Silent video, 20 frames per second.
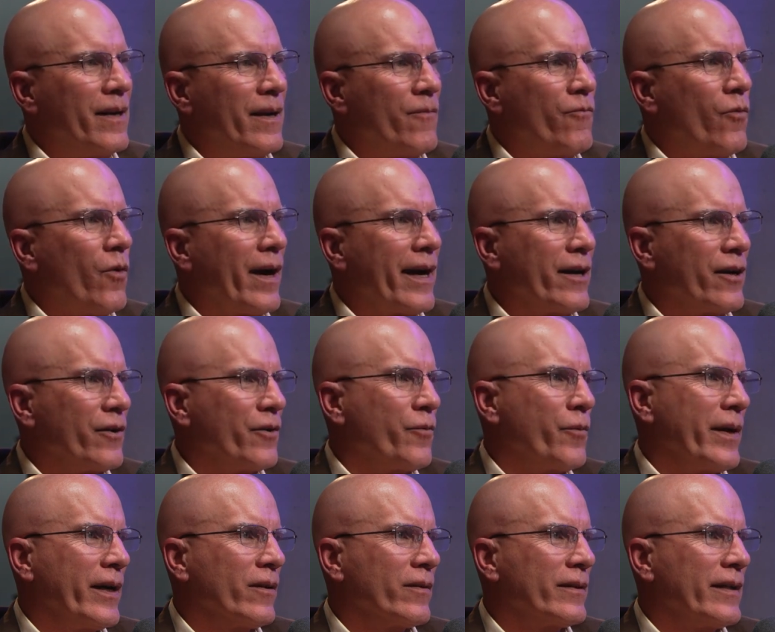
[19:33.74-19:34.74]
wired
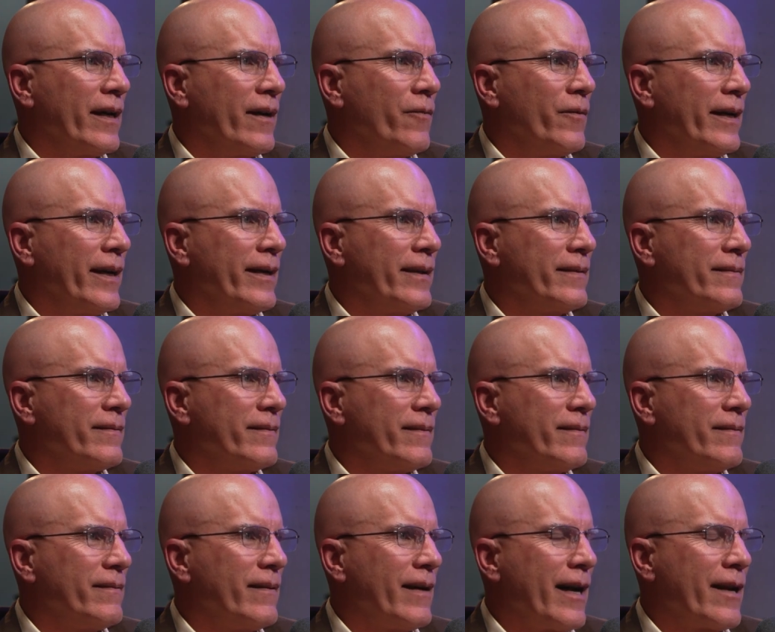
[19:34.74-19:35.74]
weird that way.
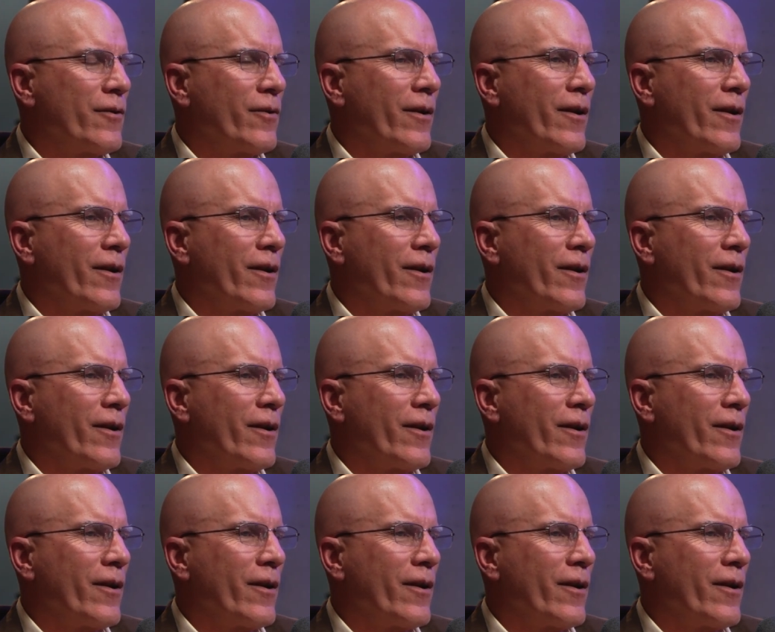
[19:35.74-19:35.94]
I don't